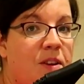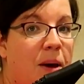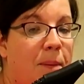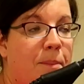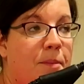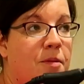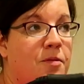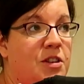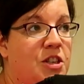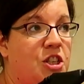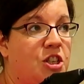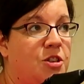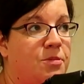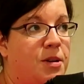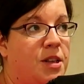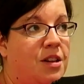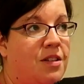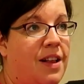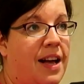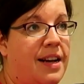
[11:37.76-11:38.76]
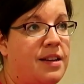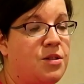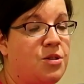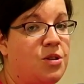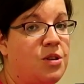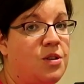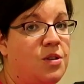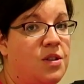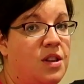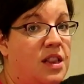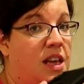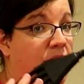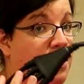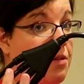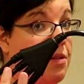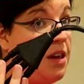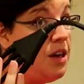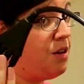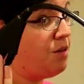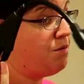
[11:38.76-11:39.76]
Yep, and we took them on the last cruise, and
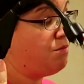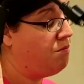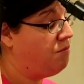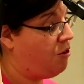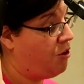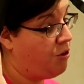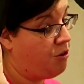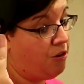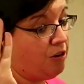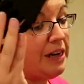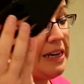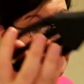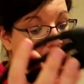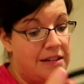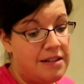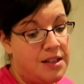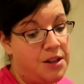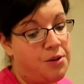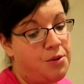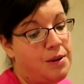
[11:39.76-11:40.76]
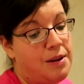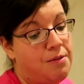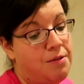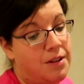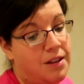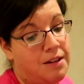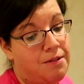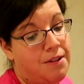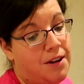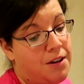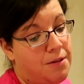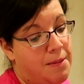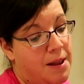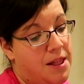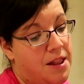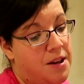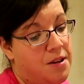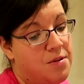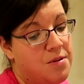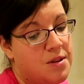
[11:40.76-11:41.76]
they are great. So we really
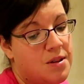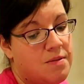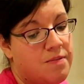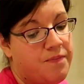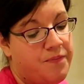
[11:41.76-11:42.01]
recommend those.